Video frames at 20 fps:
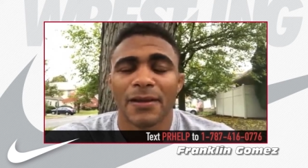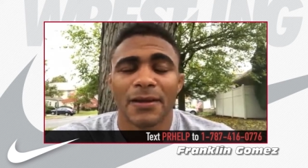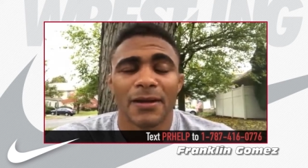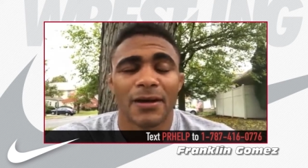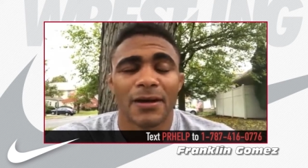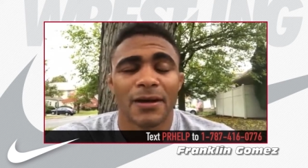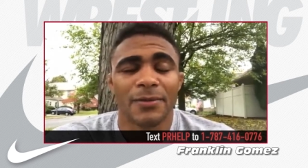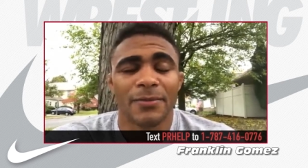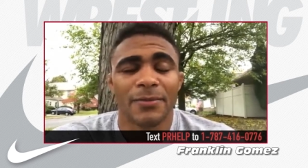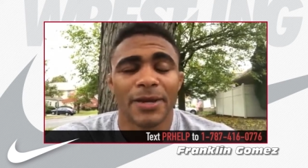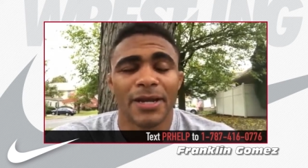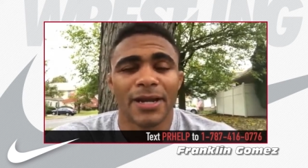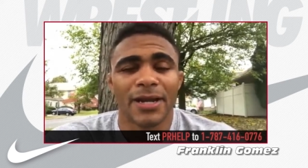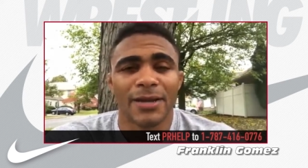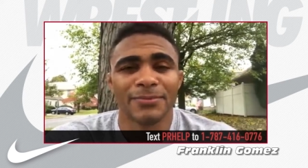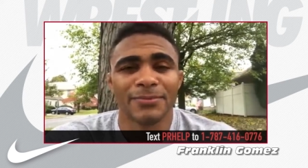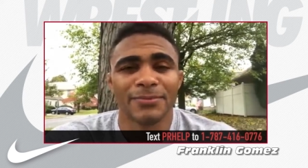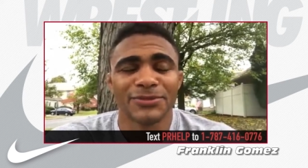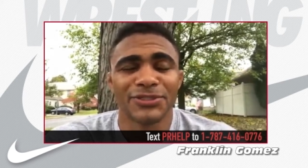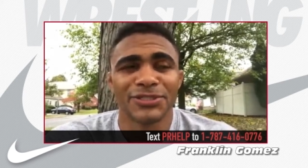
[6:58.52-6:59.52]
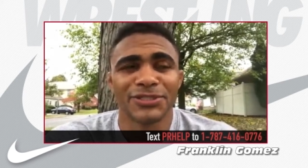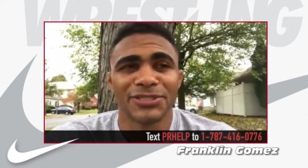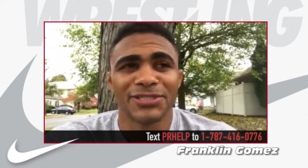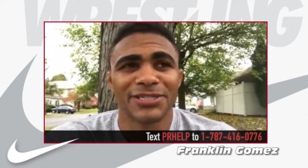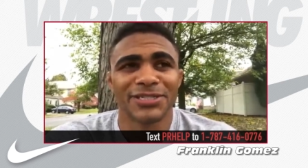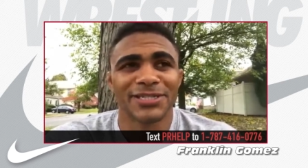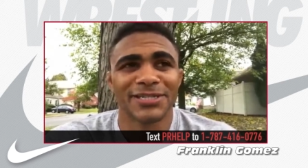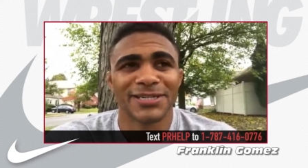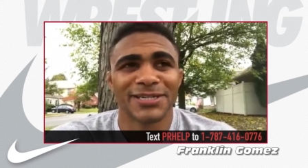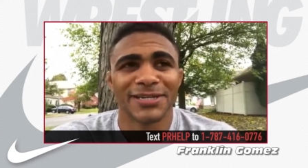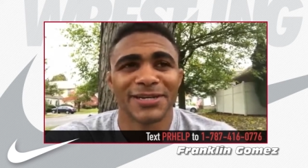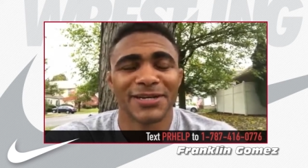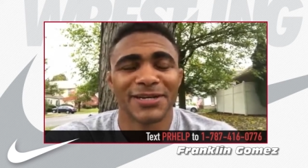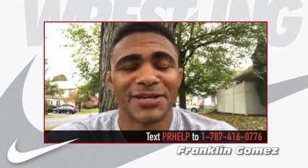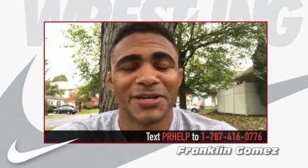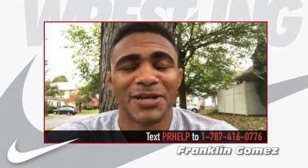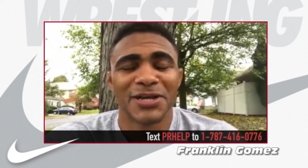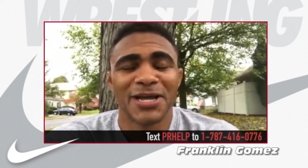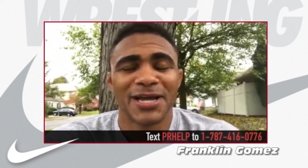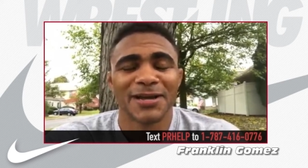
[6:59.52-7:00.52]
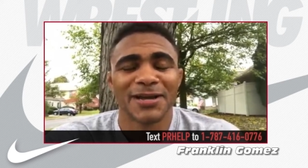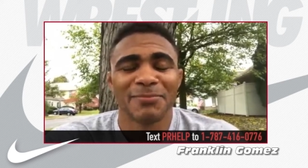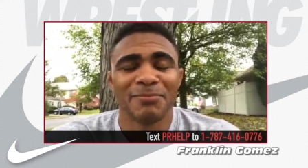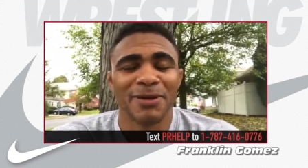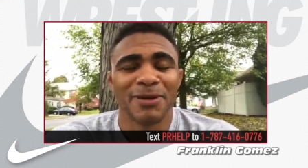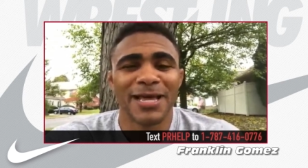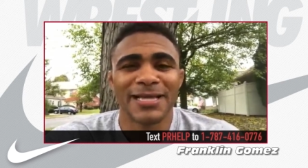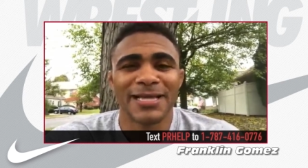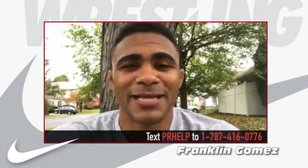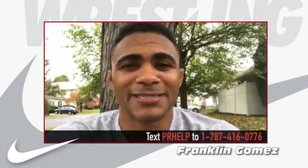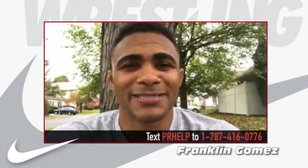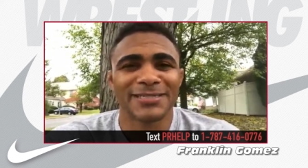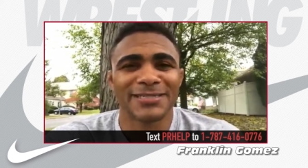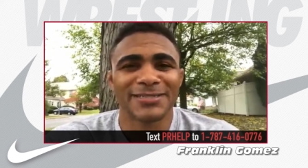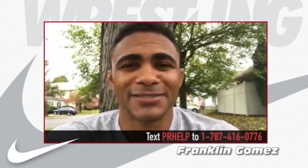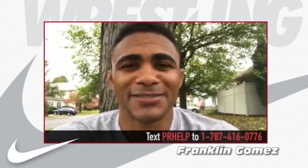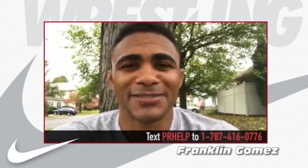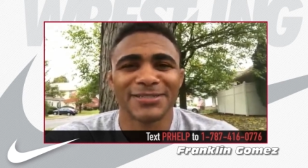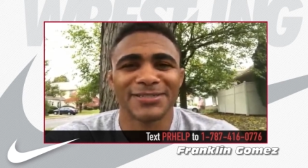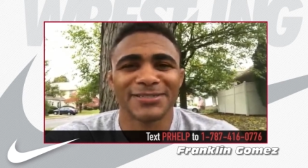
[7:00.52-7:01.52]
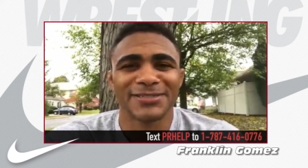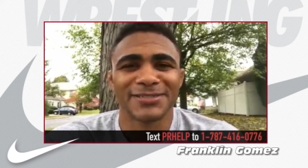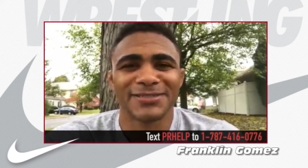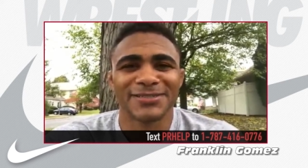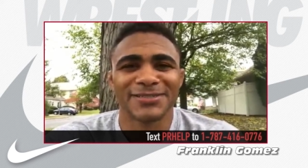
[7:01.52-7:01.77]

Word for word: Oh man, I'm just blessed. Just